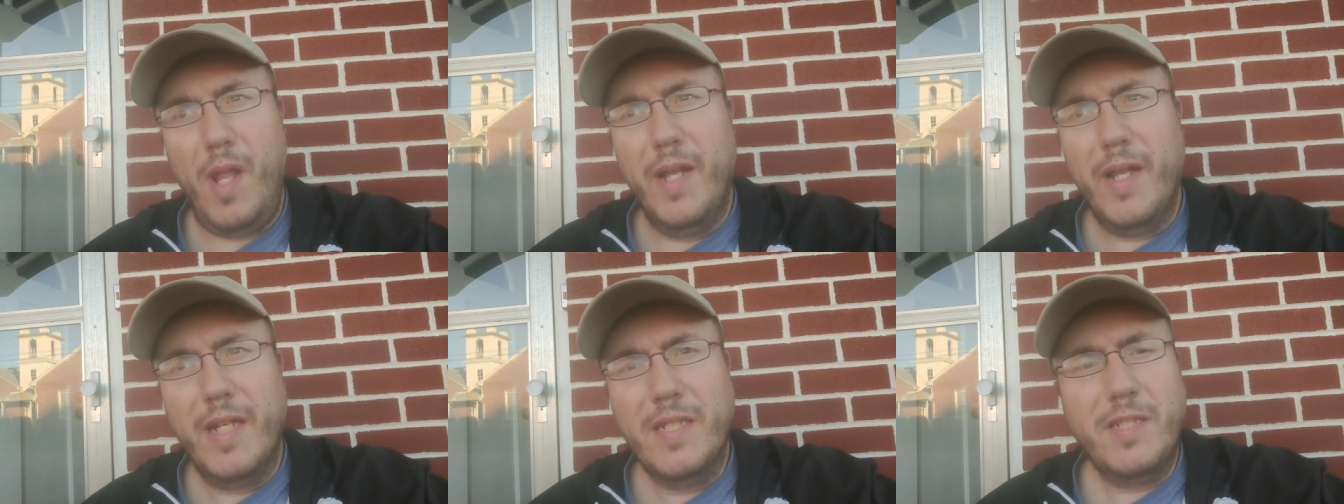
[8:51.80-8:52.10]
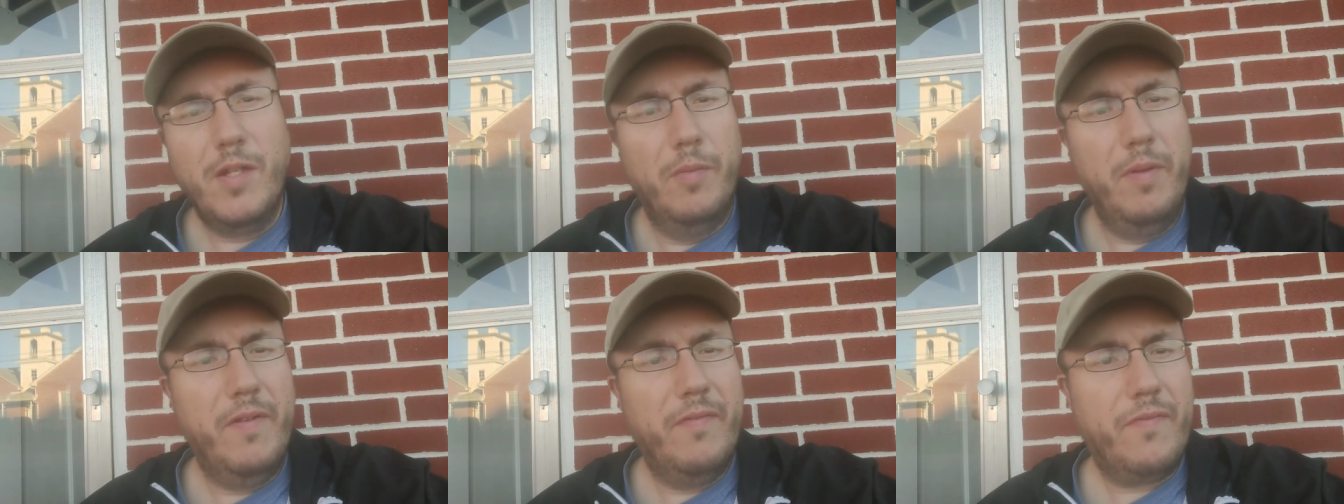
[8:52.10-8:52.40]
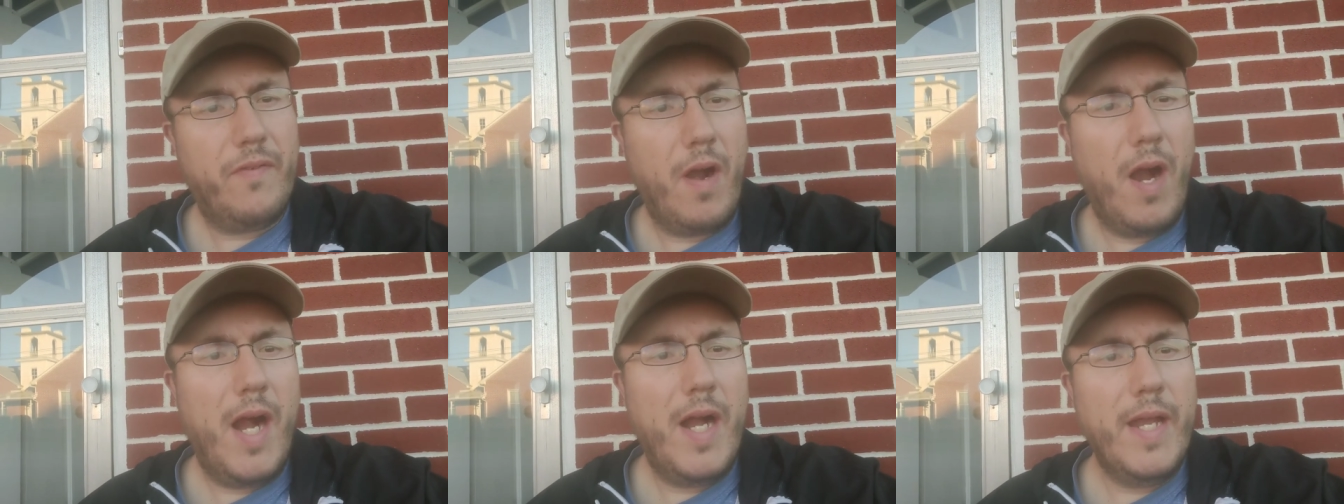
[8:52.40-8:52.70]
I guess it'll be
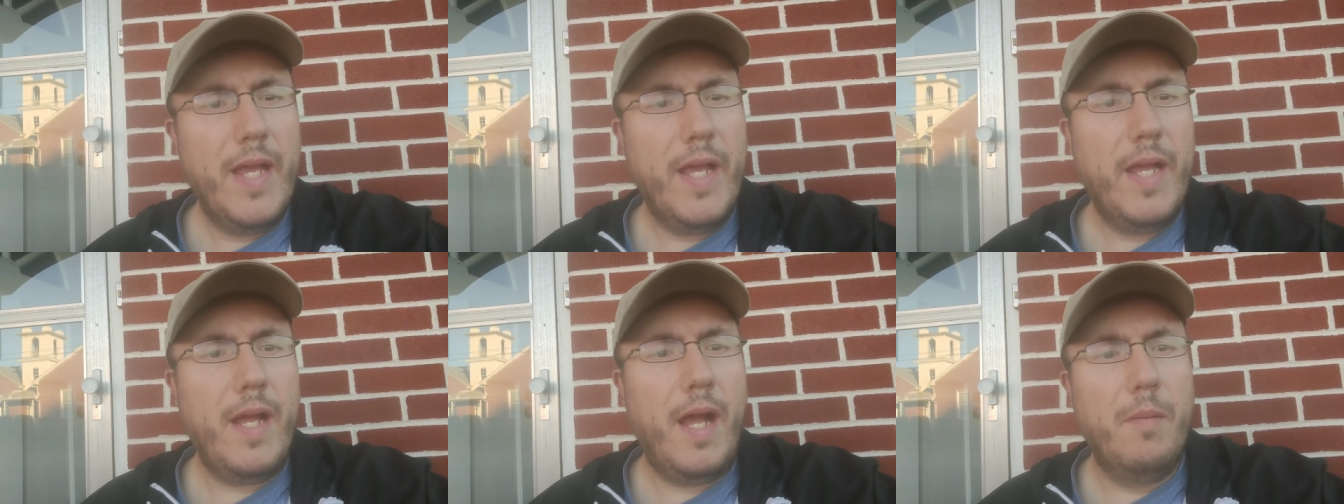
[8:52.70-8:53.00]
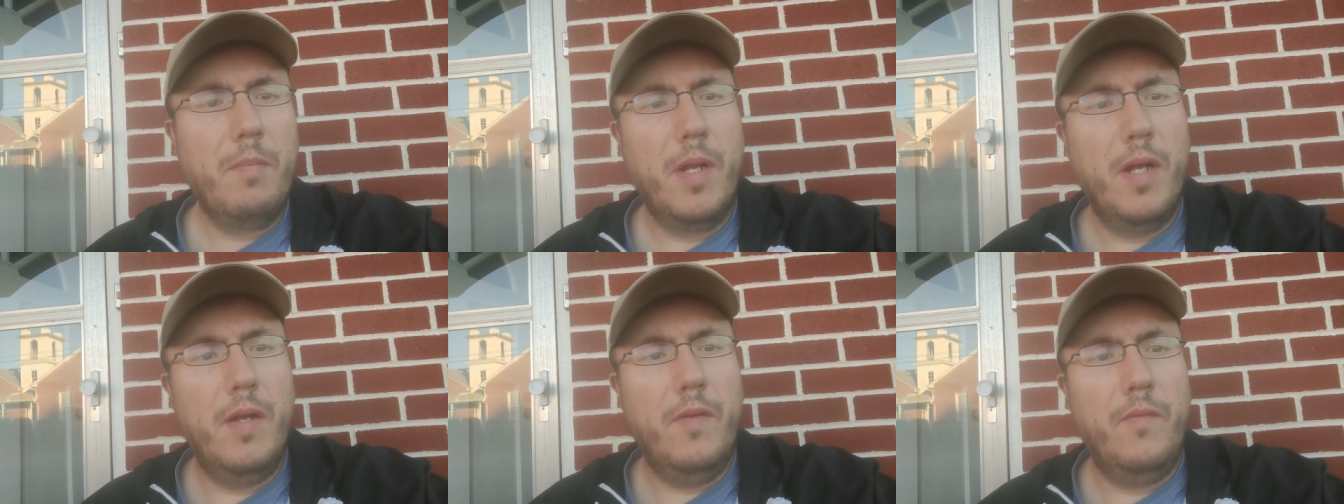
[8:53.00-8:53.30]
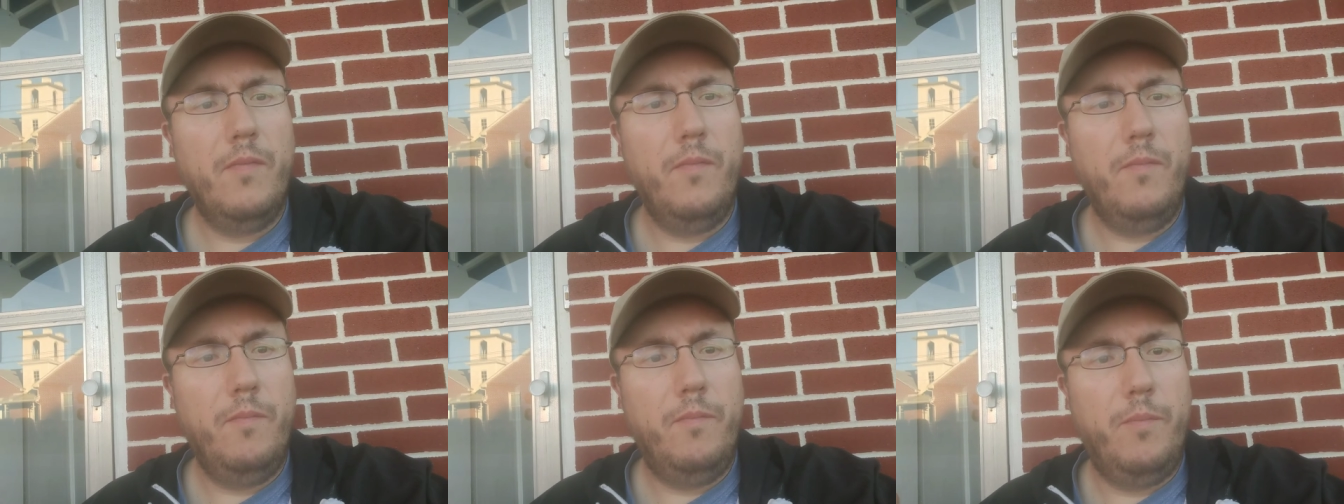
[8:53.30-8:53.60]
Friday. I'm
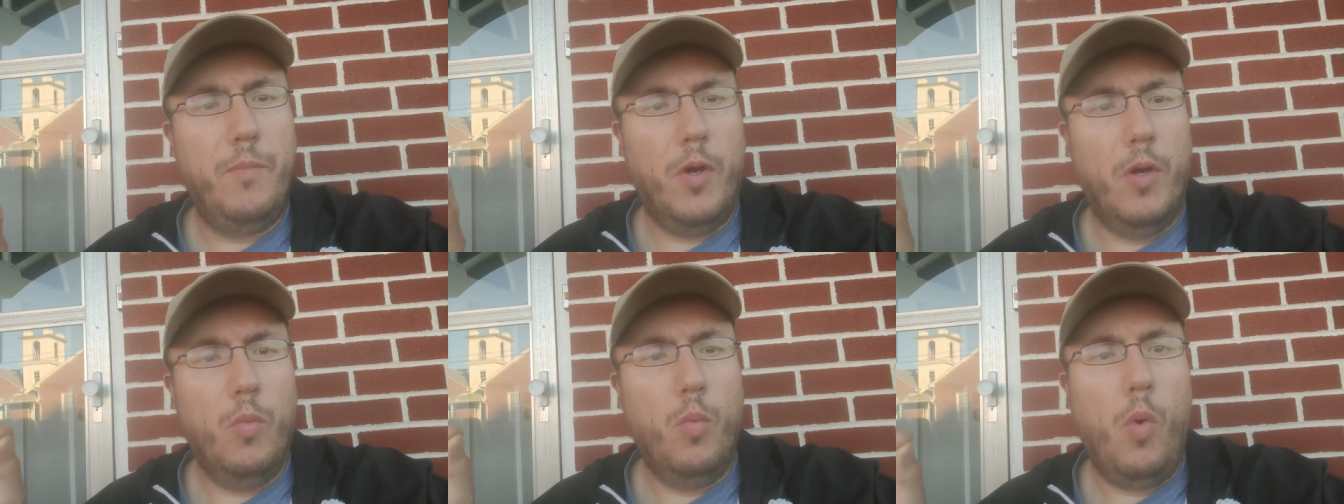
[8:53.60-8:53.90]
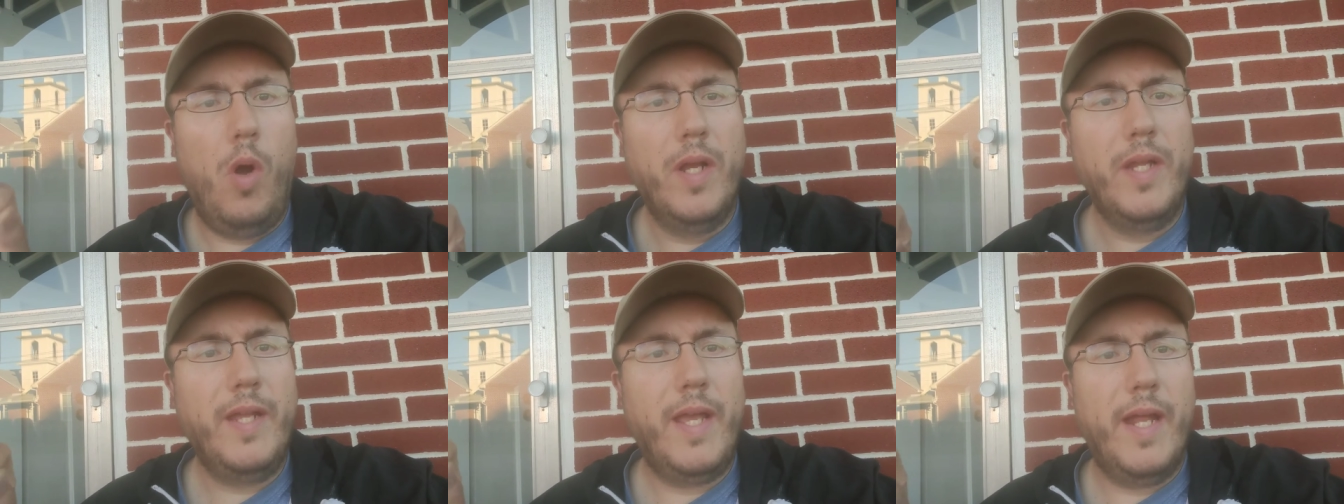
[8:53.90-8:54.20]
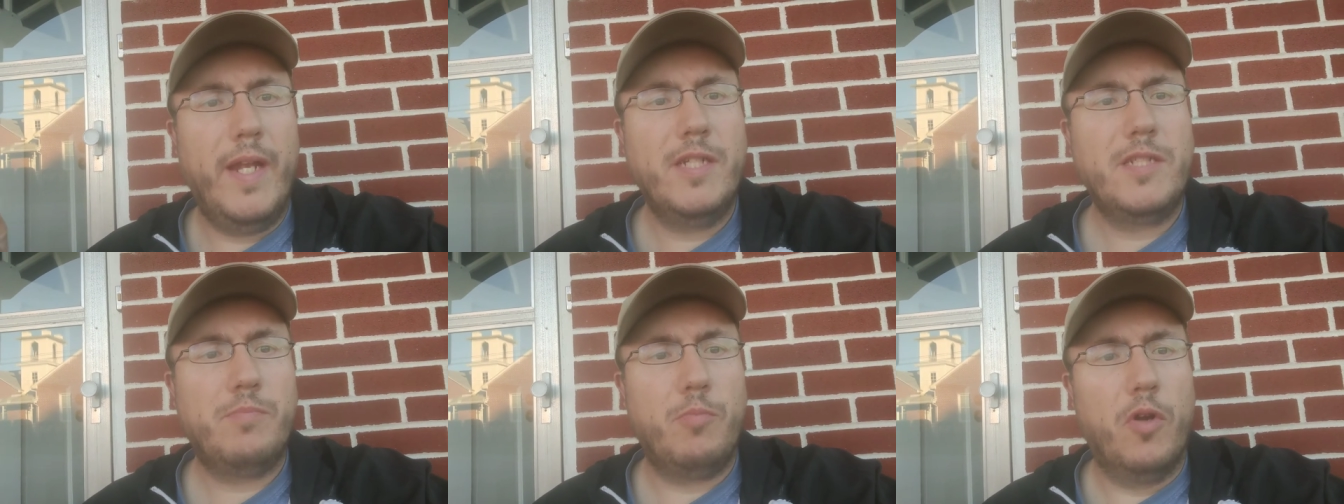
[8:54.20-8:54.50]
gonna put one
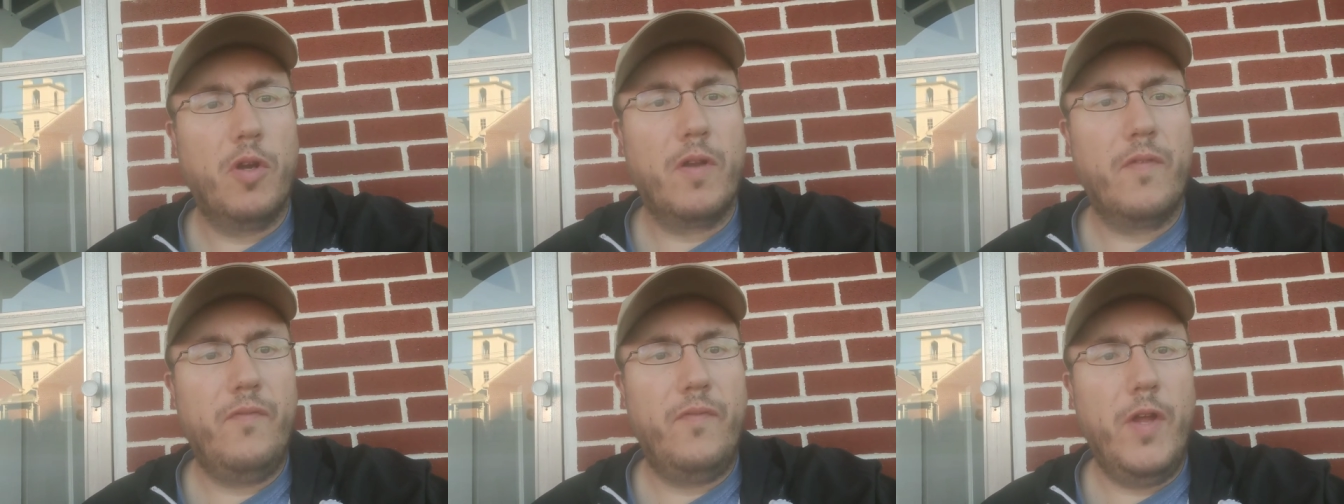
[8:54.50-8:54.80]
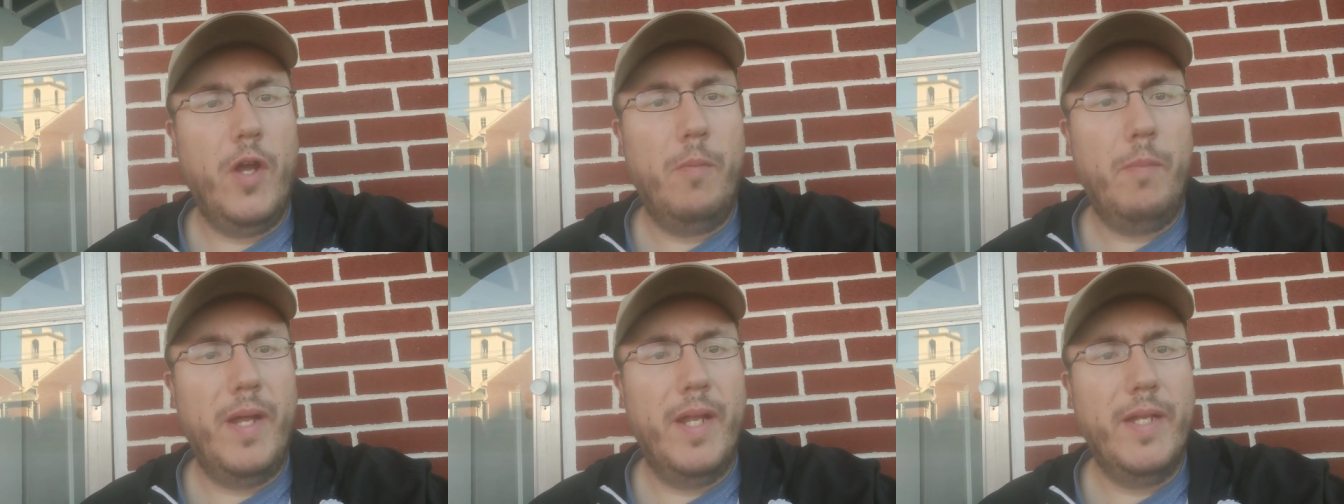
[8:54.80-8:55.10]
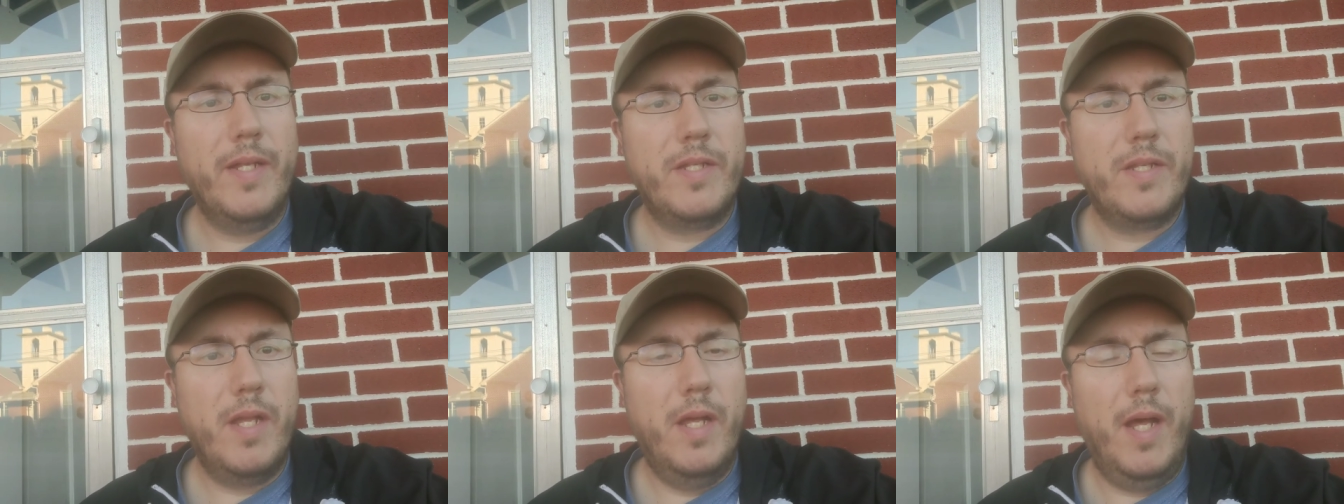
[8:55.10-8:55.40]
Gettysburg film
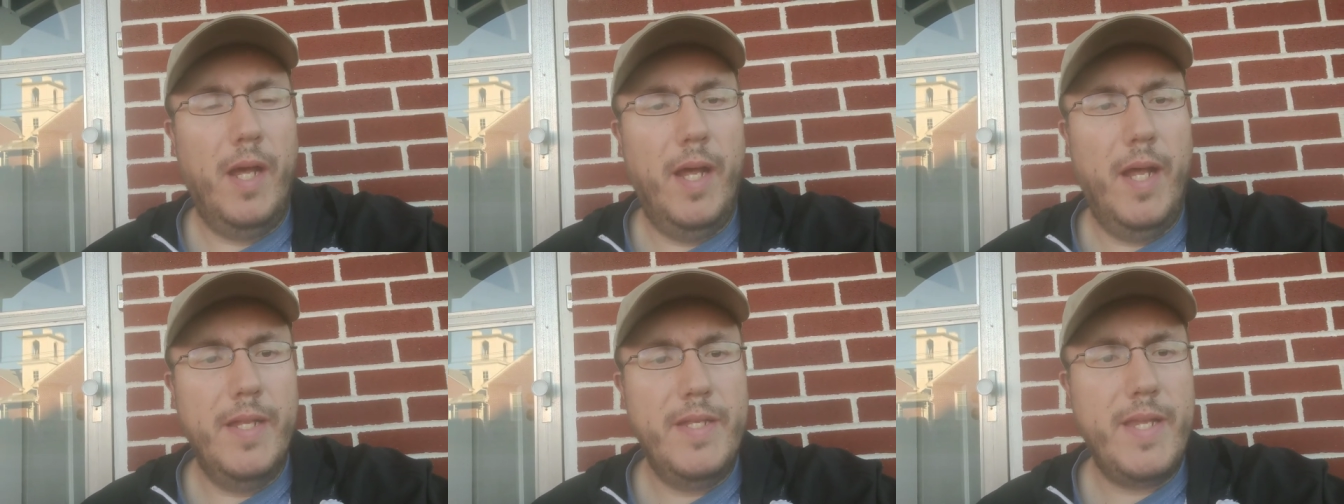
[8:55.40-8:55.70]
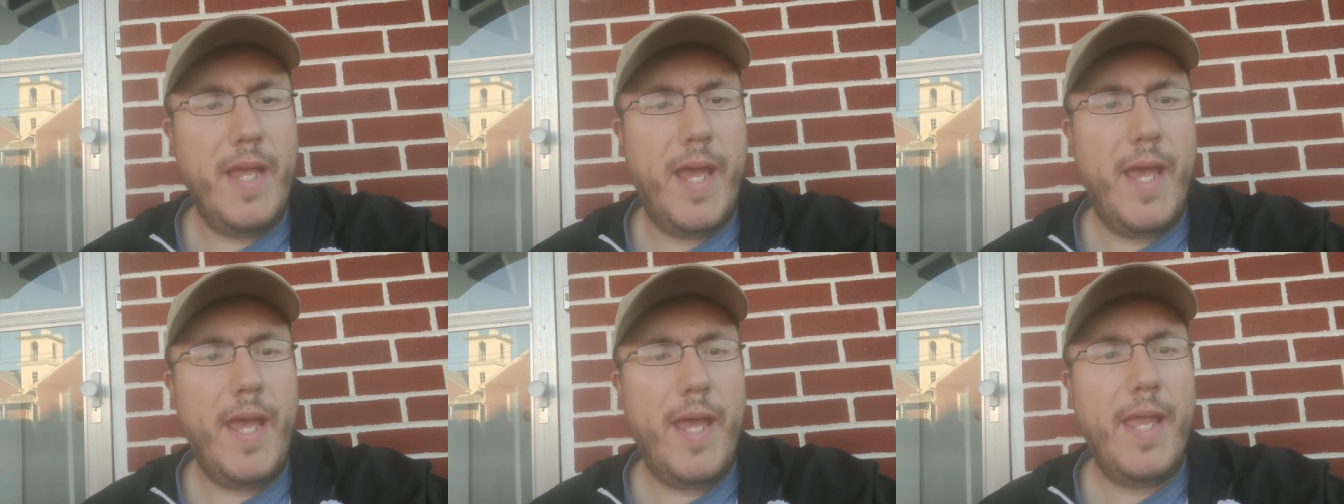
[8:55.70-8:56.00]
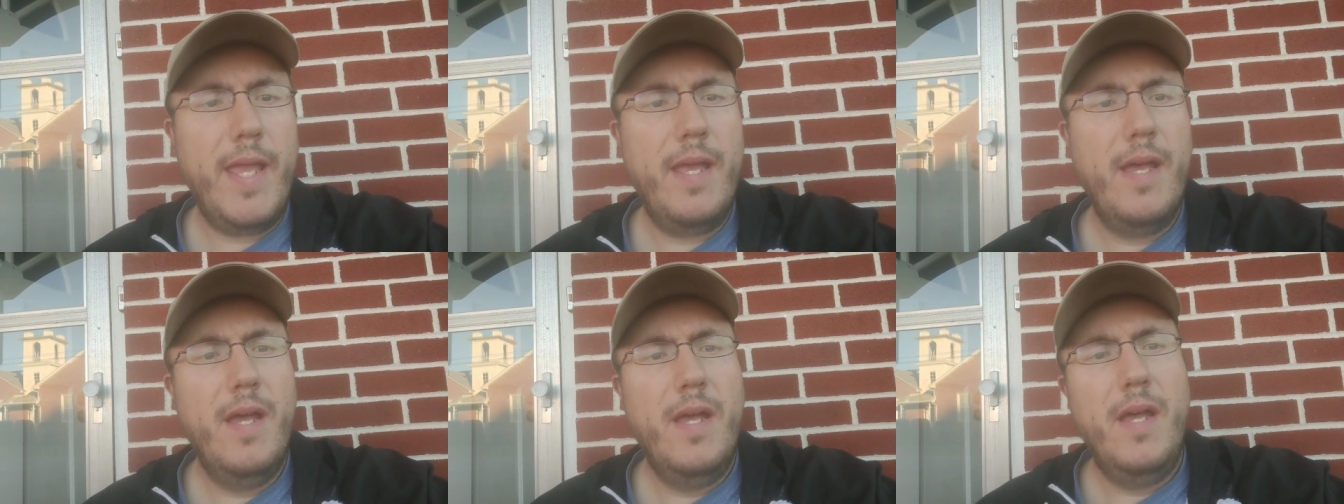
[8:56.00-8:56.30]
at a, uh, a
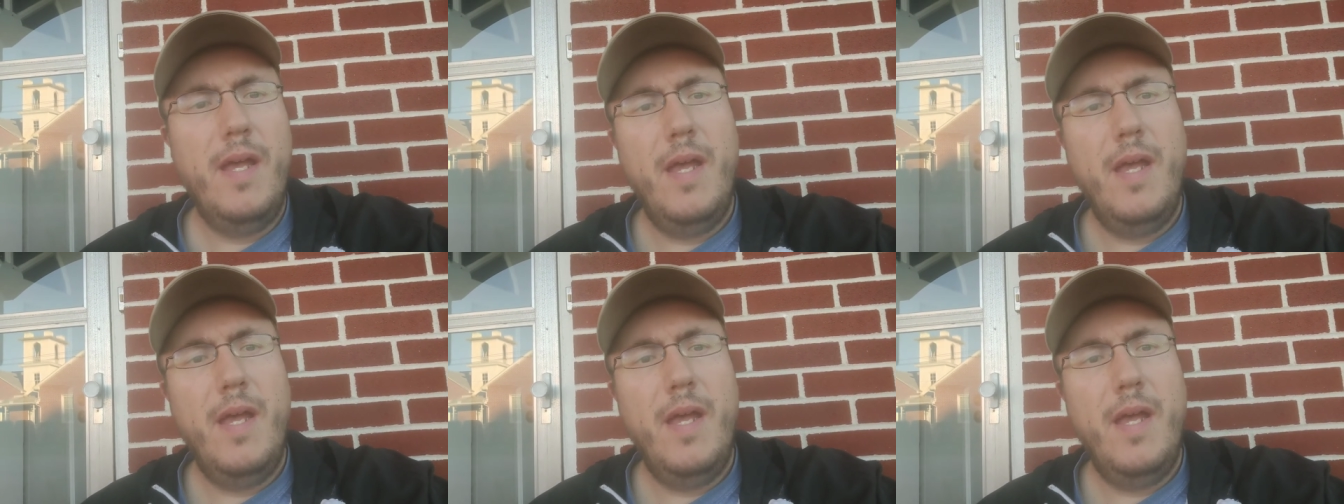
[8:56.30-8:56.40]
day,